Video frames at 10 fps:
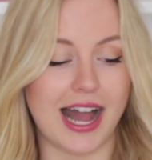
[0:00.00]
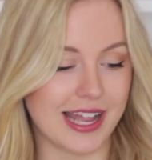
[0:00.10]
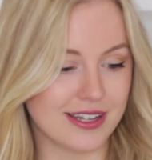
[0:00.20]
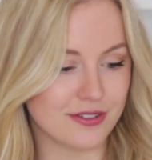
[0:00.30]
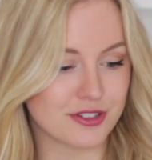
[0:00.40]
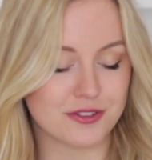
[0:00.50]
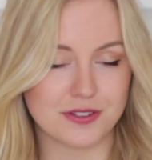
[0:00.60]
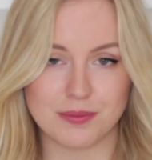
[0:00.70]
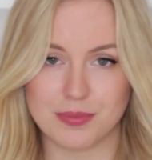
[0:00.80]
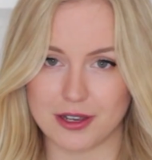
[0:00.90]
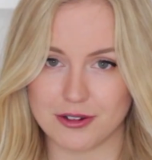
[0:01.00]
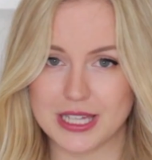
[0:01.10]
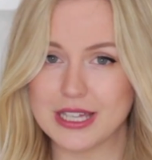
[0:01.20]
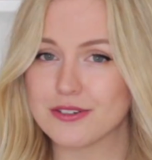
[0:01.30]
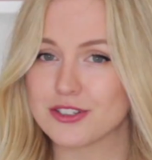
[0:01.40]
I love the Fit
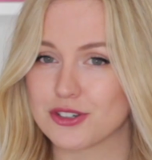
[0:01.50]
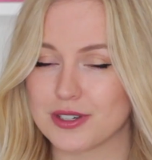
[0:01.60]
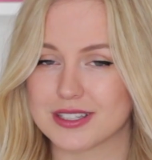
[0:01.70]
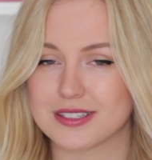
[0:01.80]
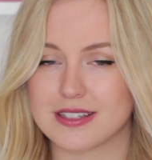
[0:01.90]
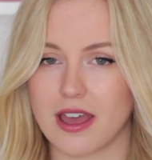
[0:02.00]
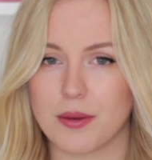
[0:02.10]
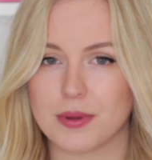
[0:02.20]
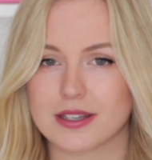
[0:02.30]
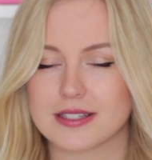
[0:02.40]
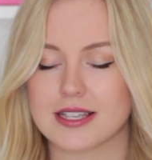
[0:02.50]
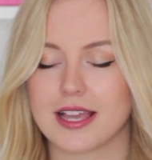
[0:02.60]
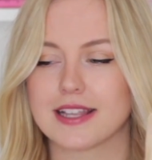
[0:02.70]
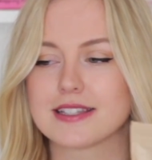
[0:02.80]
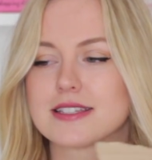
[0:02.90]
Berry during the day because
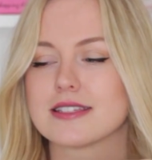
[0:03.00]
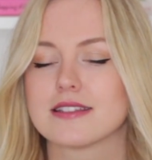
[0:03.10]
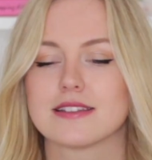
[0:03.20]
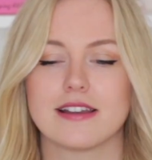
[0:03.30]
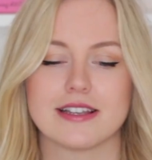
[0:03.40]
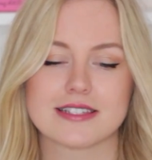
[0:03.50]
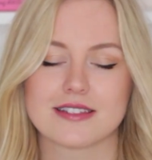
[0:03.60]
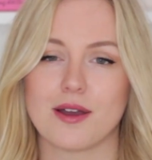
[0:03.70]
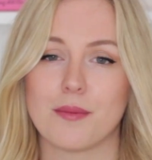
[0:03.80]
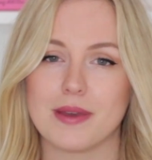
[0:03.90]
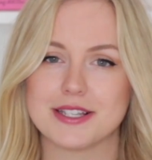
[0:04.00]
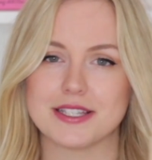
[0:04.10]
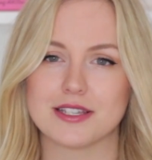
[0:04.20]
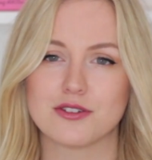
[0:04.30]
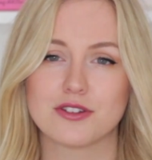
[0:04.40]
it tastes
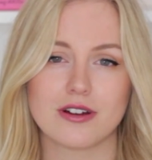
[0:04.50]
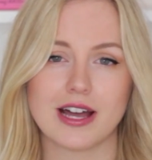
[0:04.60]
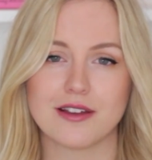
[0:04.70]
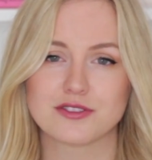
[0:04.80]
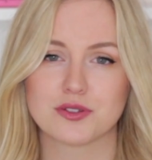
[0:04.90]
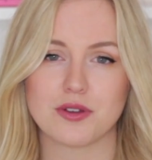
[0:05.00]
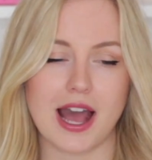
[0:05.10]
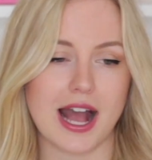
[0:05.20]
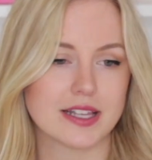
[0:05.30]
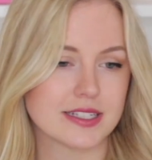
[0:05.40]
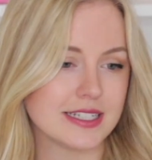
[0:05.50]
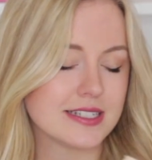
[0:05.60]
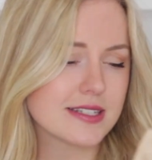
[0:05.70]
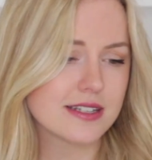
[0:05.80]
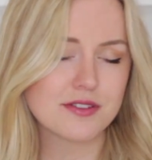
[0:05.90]
amazing. You don't have to add any
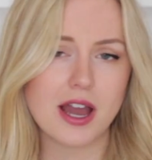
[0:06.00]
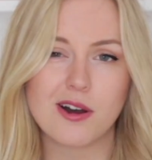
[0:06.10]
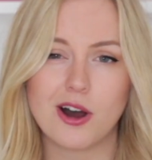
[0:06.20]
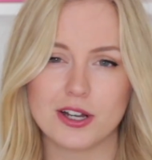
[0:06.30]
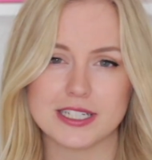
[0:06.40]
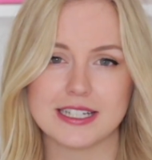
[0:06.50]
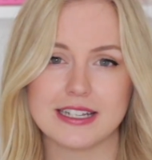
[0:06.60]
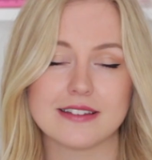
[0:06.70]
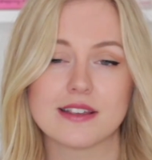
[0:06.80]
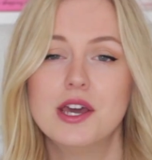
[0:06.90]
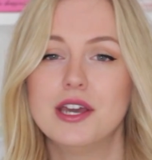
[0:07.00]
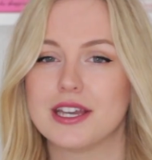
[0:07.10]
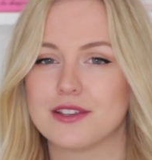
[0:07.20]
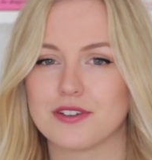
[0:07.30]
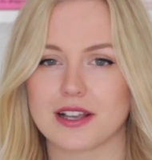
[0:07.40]
stevia or honey in it.
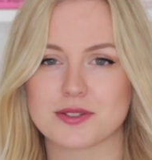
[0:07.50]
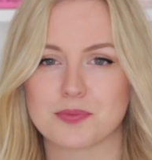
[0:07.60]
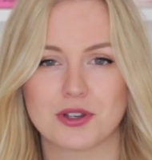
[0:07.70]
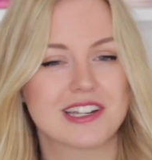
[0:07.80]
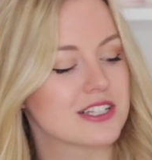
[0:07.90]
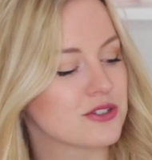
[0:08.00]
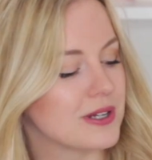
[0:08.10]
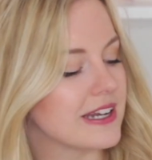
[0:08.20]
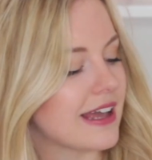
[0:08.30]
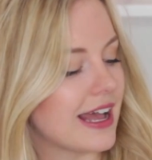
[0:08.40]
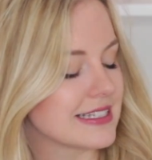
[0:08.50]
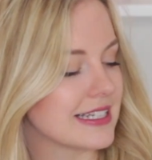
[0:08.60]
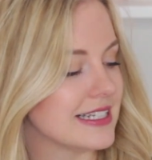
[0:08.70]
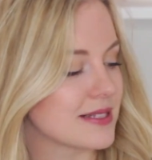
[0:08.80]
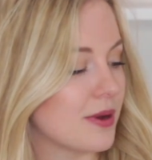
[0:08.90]
It feels pretty sweet as
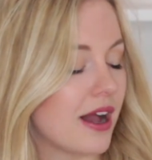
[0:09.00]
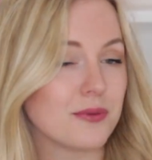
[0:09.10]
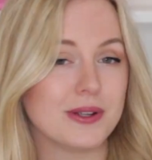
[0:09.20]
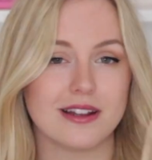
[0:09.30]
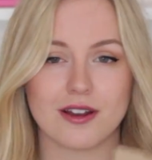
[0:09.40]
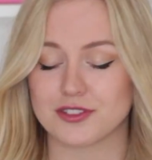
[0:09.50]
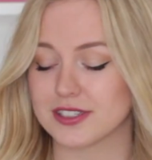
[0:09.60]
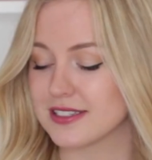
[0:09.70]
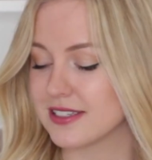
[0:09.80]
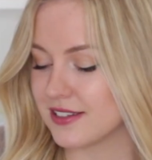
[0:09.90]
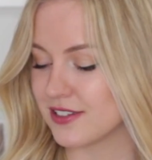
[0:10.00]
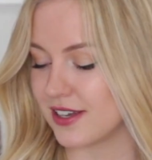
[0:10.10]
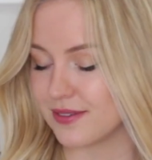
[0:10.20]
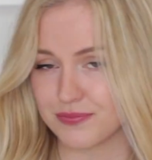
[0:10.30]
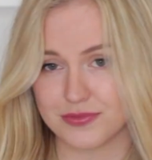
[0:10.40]
it is, but I really love
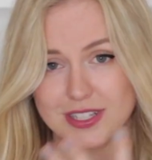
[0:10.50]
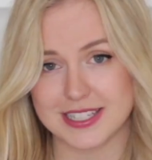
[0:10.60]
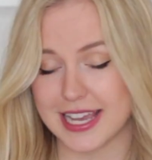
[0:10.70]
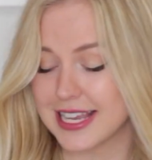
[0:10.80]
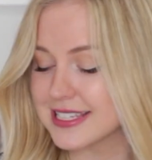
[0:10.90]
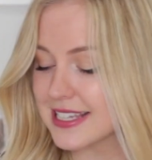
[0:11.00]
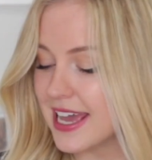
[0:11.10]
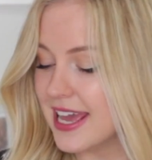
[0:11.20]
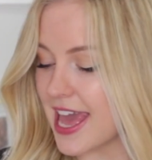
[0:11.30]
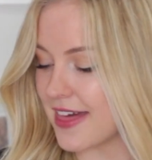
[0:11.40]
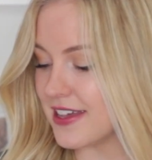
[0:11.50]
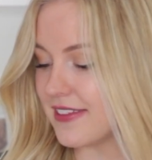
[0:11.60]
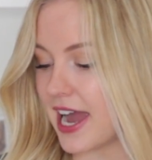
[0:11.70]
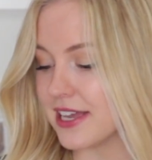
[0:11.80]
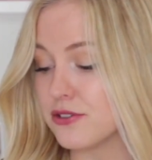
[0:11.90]
the taste. And
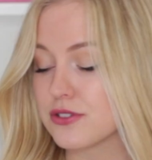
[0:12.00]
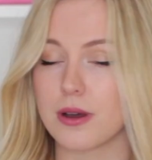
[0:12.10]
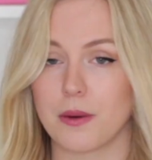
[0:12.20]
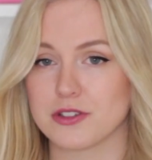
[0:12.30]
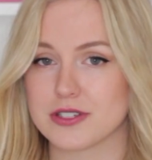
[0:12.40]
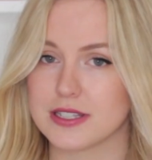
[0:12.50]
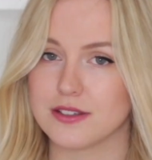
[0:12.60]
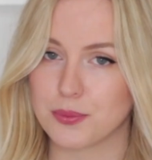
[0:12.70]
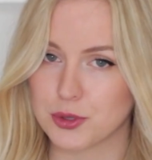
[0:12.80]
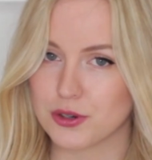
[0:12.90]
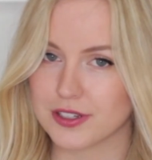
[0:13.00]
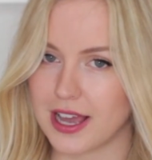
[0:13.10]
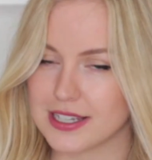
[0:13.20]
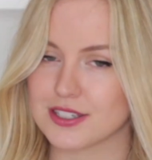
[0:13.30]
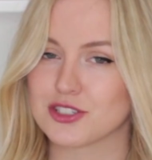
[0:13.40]
then I use obviously the Pure
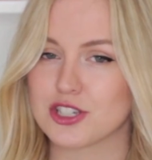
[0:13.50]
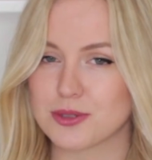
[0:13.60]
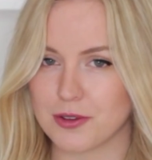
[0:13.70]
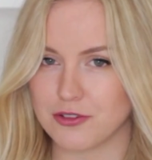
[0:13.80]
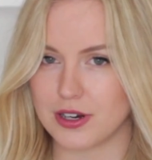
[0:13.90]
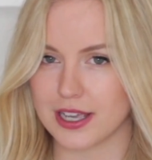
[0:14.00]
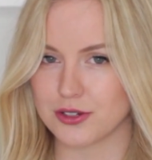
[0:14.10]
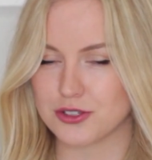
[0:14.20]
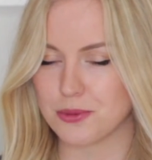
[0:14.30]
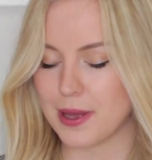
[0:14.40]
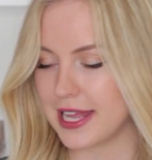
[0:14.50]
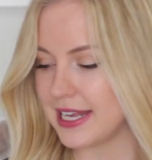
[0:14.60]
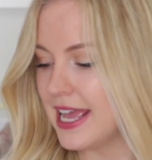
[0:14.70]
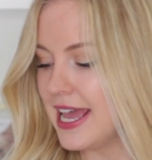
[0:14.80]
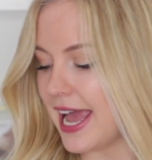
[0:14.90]
Night just before I go to
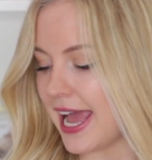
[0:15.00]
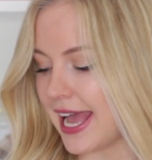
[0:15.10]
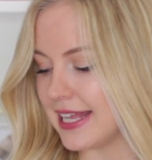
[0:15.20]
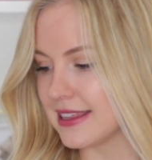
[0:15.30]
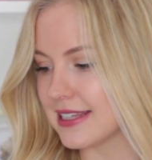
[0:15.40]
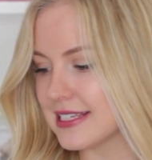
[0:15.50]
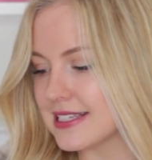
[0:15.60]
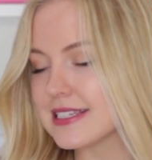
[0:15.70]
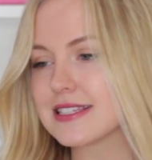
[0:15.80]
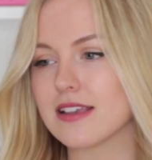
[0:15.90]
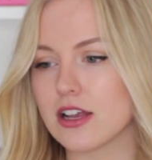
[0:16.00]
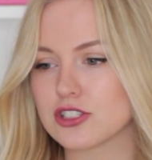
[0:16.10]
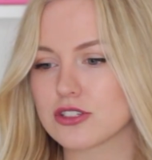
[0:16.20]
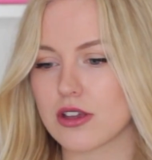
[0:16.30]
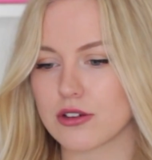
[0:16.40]
bed. And this is
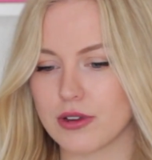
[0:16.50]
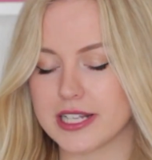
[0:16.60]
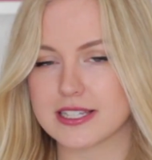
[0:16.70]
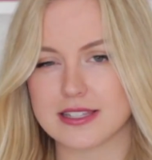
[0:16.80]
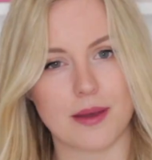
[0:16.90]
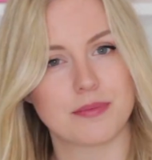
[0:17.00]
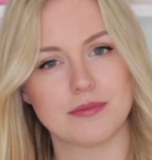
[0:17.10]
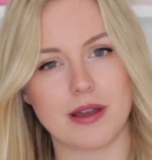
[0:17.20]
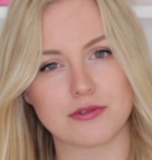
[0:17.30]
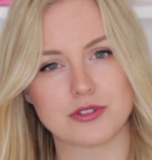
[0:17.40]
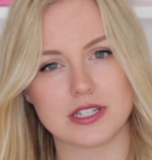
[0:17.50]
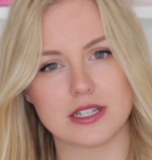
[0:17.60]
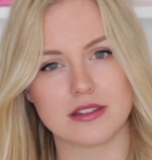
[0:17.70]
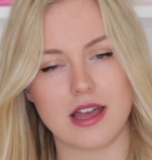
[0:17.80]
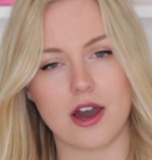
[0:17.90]
such a great step in my
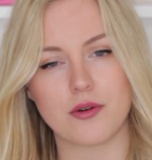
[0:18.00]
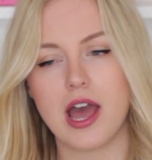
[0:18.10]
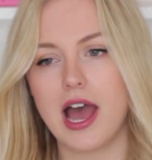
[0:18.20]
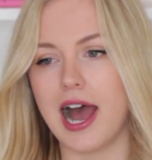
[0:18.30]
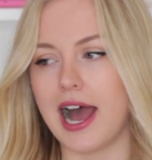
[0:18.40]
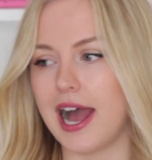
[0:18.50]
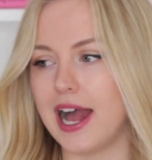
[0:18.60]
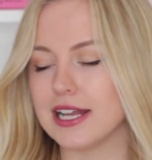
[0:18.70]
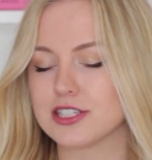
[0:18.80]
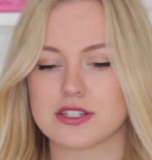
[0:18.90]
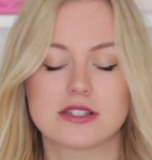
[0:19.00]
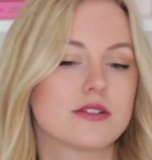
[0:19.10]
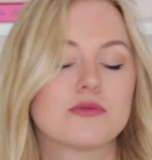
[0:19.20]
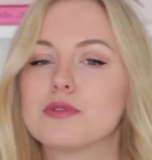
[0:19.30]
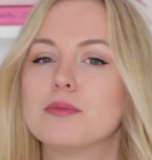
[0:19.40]
routine now. I just
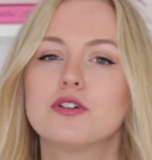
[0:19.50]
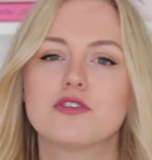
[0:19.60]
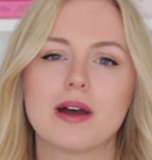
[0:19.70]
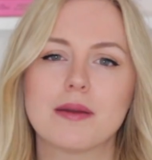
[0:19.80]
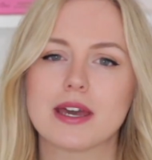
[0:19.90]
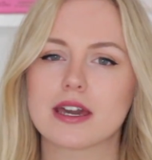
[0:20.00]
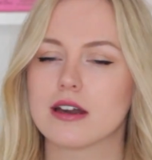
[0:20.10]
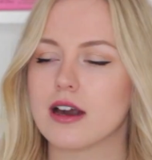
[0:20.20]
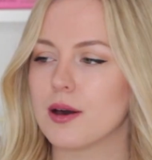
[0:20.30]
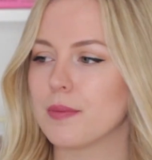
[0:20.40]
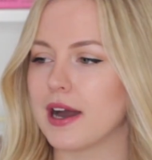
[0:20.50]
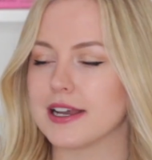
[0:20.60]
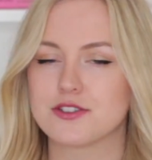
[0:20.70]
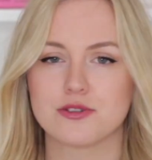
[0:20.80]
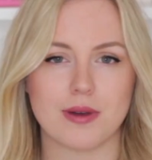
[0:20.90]
remove my makeup,
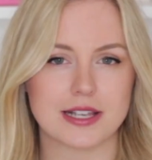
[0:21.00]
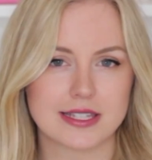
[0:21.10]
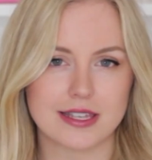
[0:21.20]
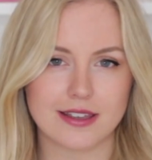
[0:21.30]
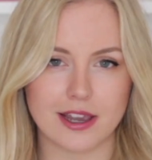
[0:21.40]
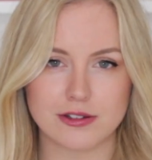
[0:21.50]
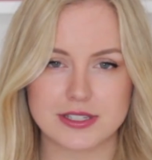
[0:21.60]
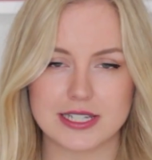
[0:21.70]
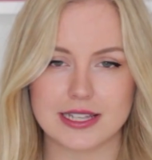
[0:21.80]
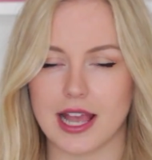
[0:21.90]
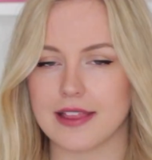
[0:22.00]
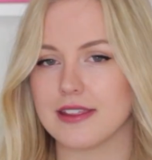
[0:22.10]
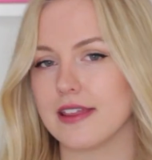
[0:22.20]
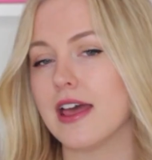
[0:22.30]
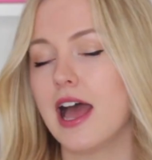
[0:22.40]
I do my skincare routine, and
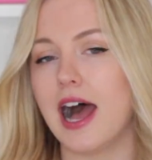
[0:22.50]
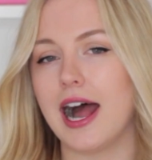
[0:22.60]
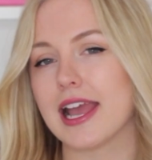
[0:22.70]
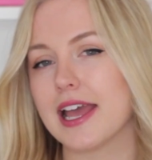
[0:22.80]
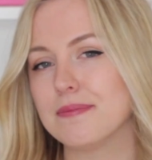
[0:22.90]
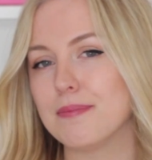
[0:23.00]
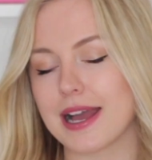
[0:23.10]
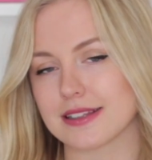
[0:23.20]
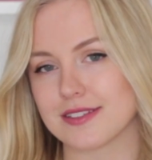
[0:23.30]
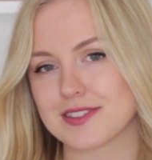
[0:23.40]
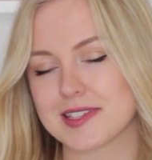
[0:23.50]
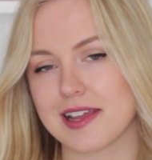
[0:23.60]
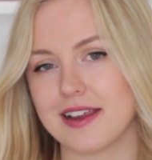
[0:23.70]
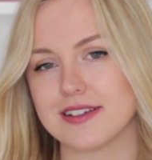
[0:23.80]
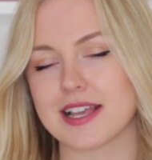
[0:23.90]
then I head back
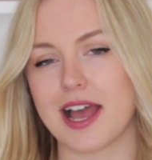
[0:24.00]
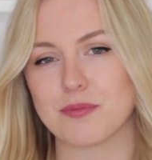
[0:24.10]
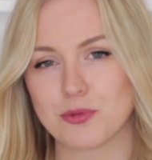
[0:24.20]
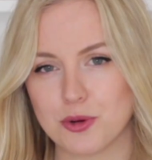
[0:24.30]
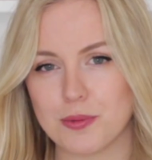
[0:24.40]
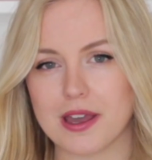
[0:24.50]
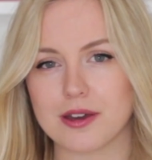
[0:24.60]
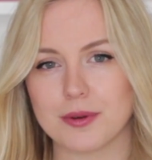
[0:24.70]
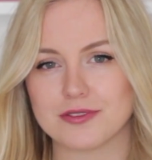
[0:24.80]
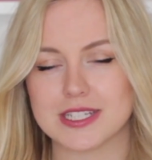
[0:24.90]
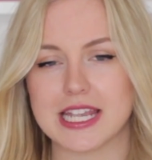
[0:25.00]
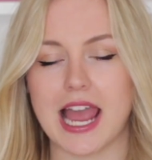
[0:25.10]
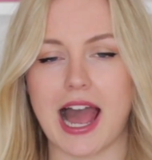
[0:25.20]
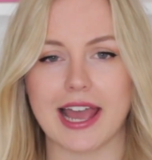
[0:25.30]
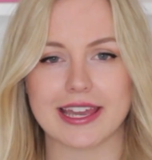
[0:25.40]
downstairs, I brew my cup of tea,
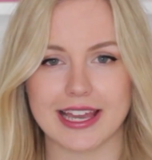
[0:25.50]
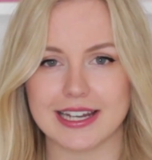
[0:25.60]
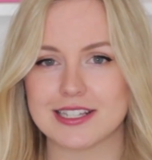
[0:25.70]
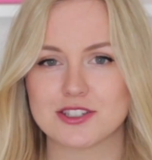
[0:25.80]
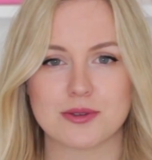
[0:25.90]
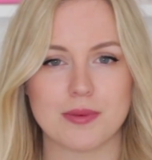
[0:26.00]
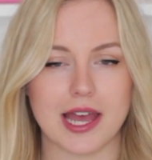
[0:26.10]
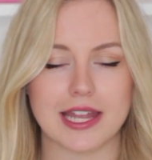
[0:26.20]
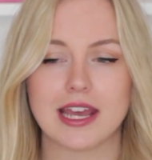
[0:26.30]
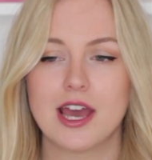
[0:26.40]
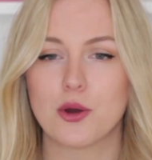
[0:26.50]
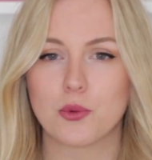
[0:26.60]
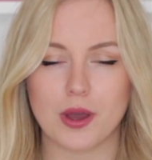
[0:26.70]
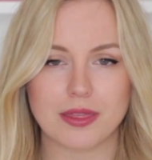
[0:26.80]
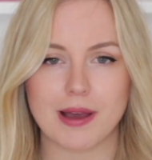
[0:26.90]
I get into bed
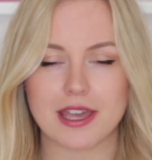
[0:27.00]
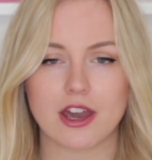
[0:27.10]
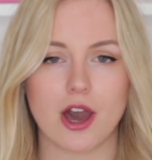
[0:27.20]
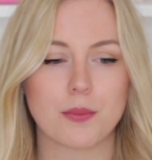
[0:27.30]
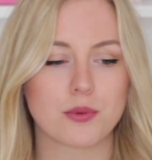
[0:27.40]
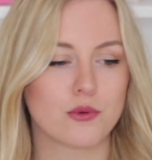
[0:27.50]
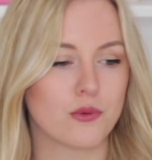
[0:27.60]
with my cup,